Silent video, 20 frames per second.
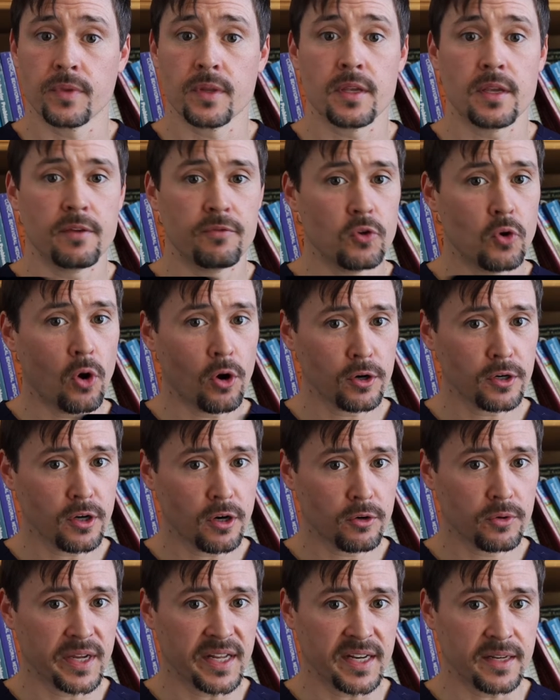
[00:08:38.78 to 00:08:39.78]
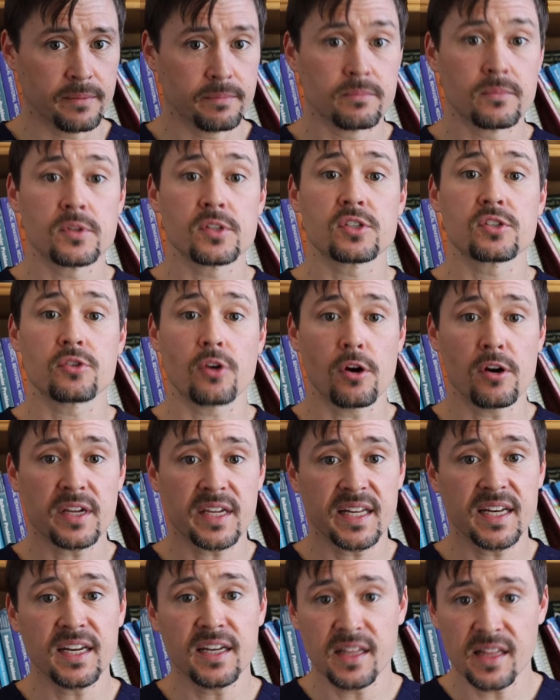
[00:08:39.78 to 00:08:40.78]
If you aren't already, start
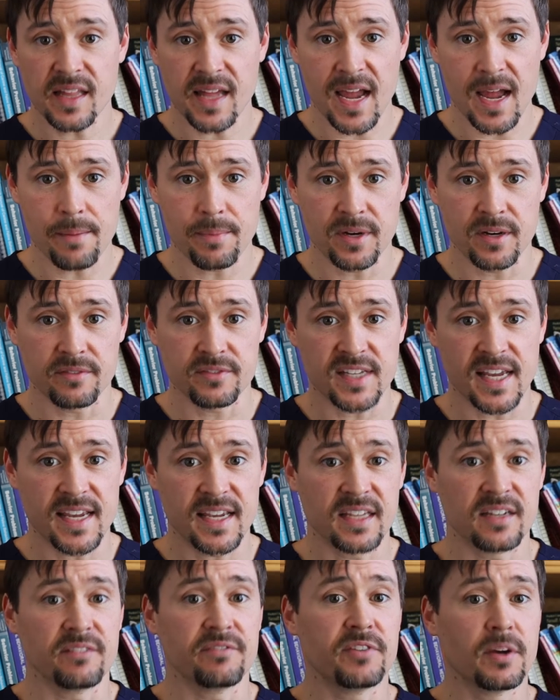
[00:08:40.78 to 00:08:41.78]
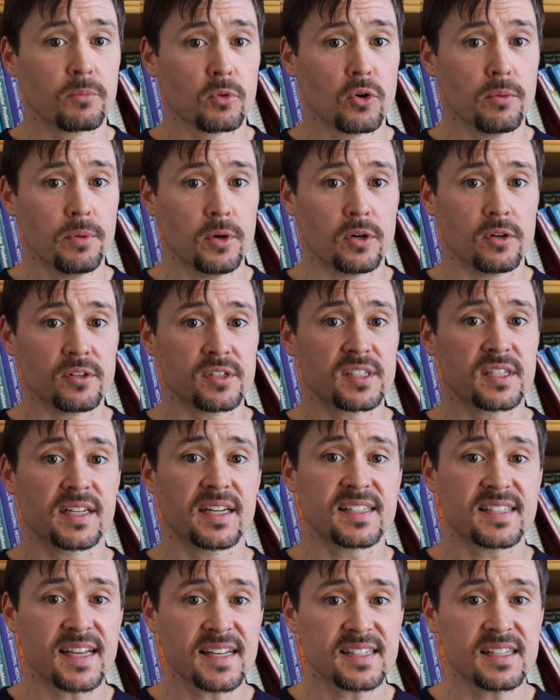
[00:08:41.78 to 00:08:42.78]
getting in the habit of taking a femoral pulse and
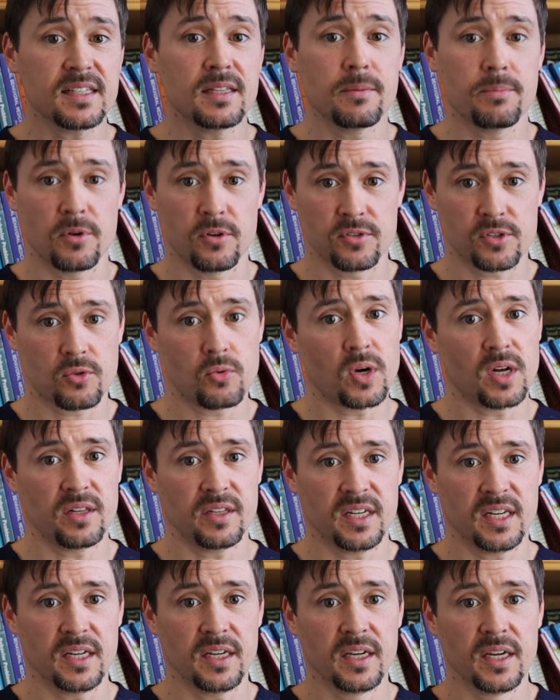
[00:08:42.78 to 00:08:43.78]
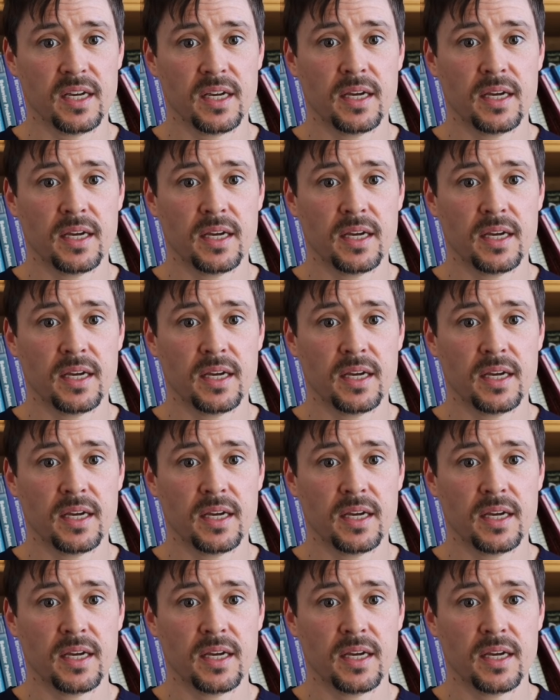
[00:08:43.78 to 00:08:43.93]
assessing the pulse quality.